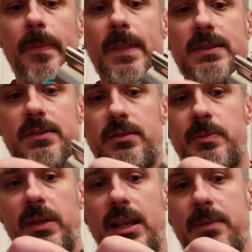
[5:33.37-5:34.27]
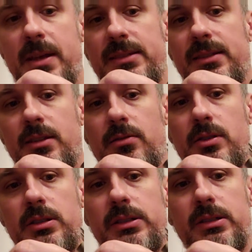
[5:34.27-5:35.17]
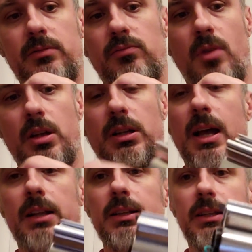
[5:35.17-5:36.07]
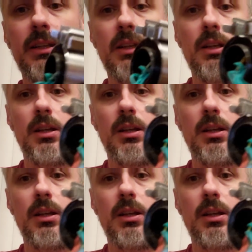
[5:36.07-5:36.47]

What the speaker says: This spaghetti mess in here is just ungodly.